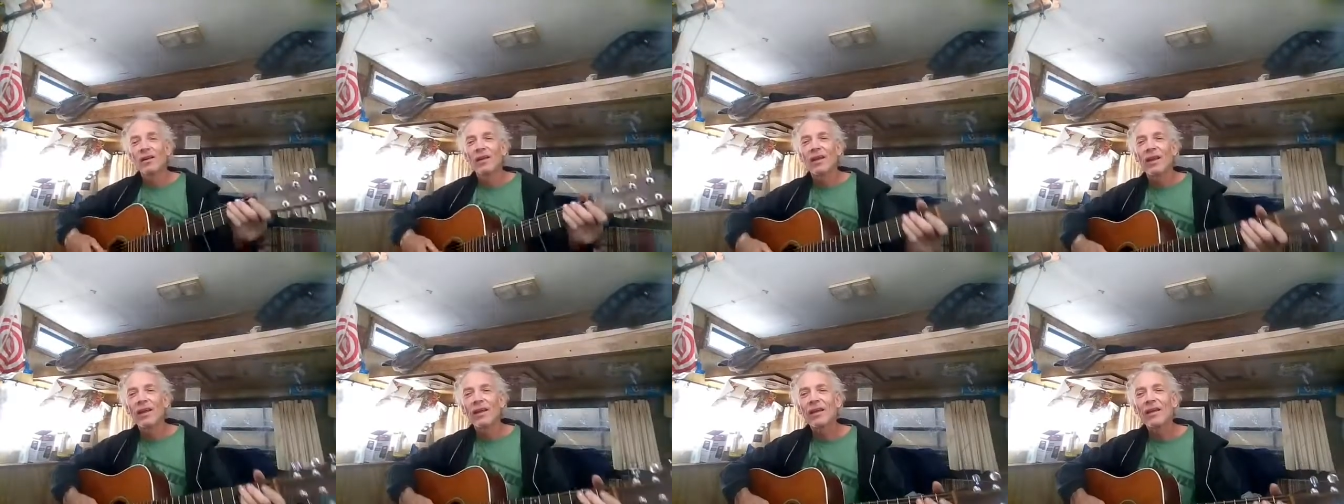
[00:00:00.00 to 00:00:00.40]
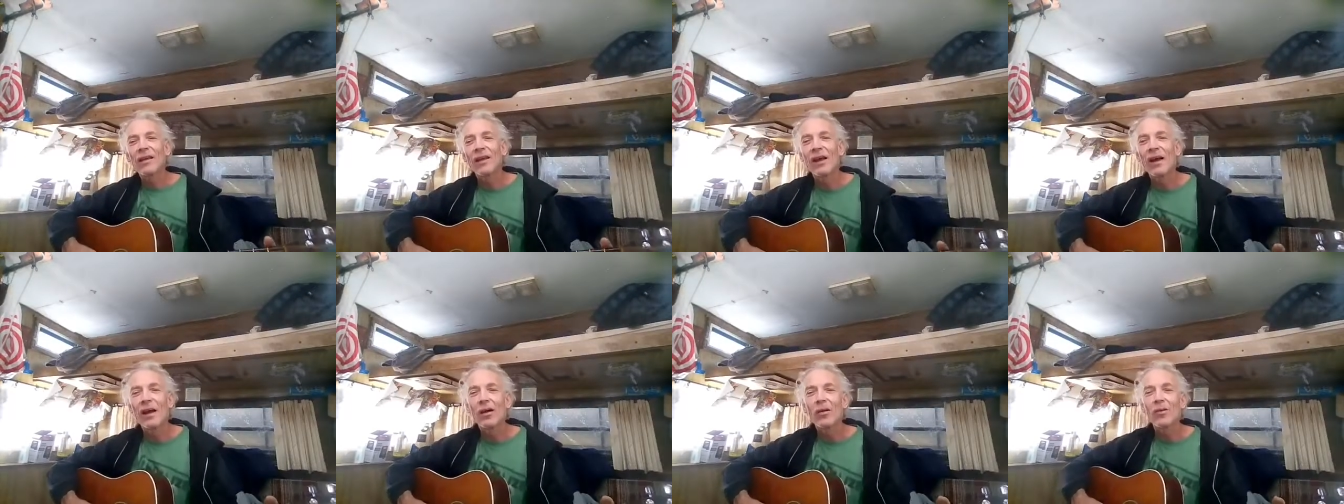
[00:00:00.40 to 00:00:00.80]
And I get
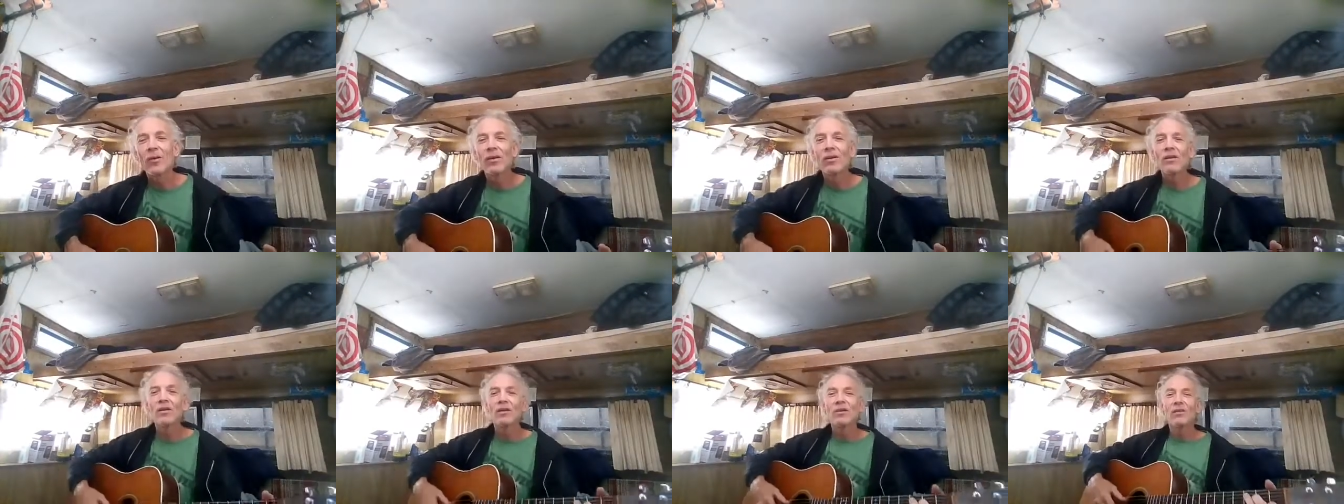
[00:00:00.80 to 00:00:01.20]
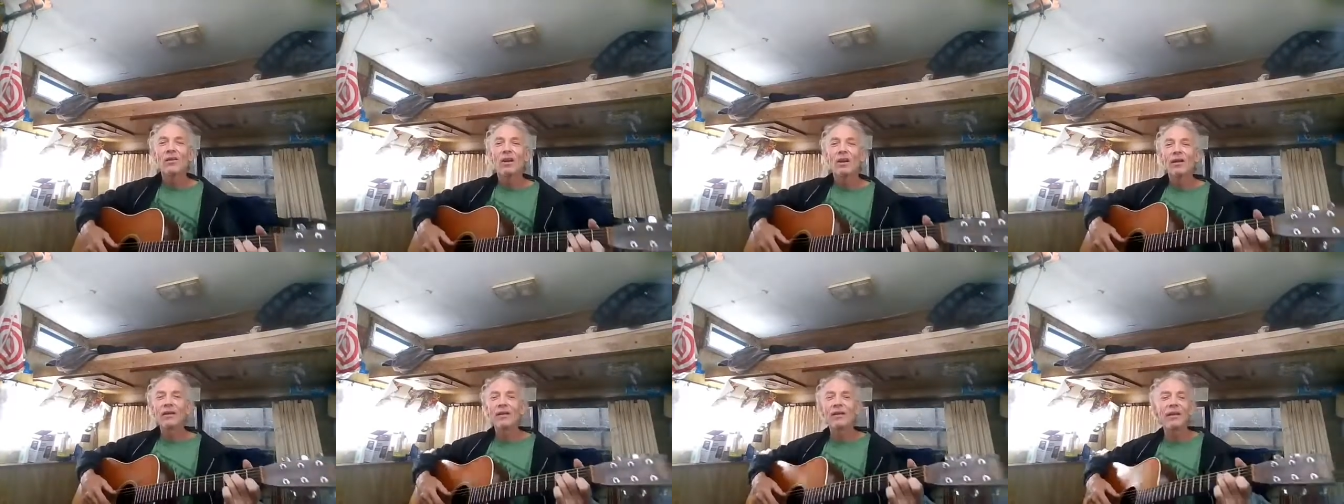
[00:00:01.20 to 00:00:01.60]
out
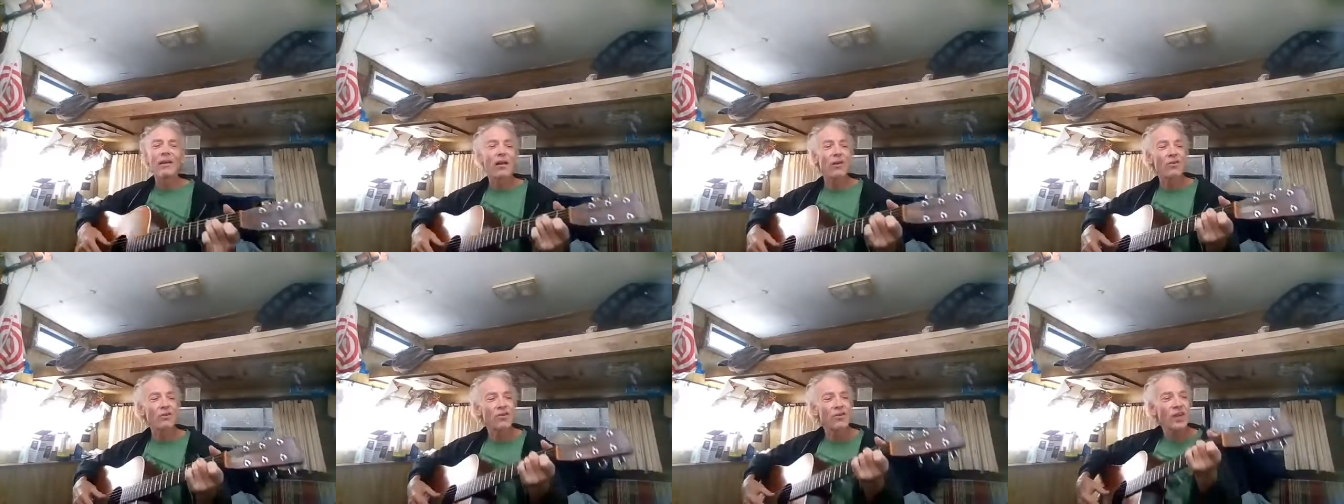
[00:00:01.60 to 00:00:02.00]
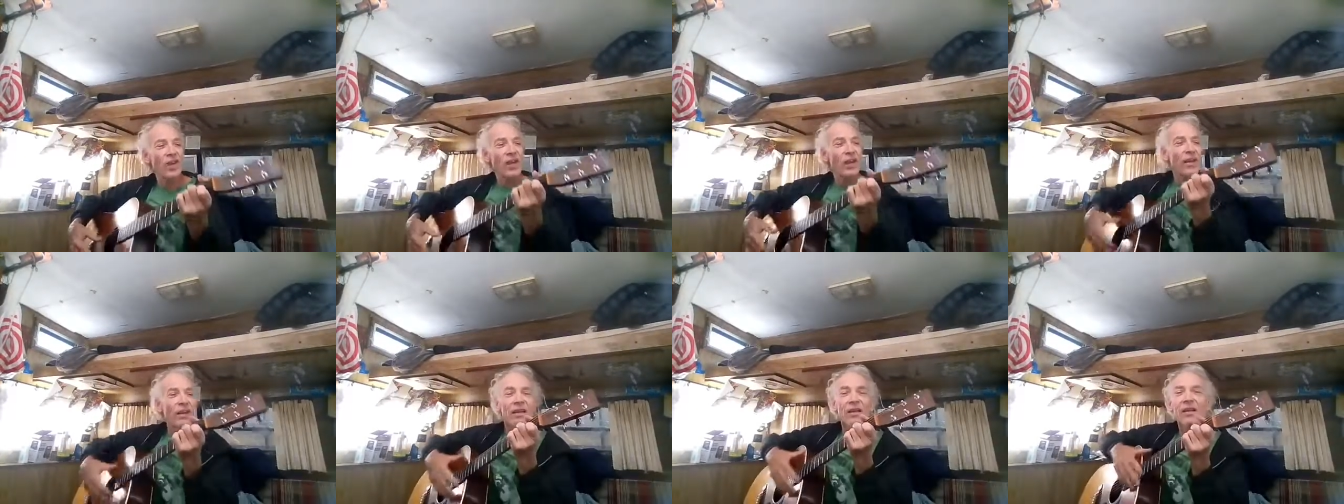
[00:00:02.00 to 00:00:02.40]
I get out
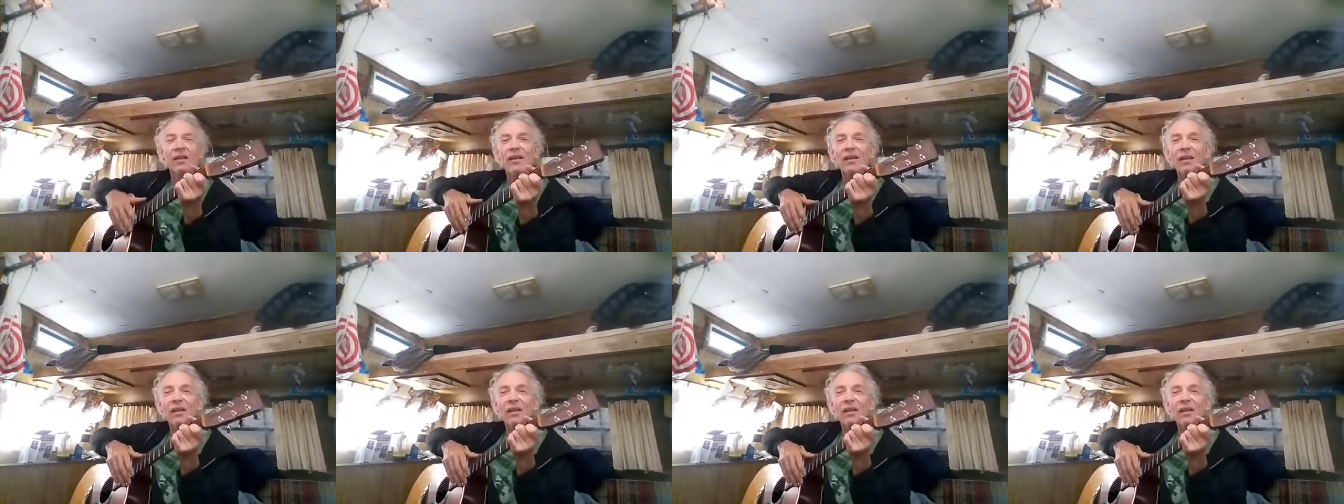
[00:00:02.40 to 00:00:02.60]
Shannon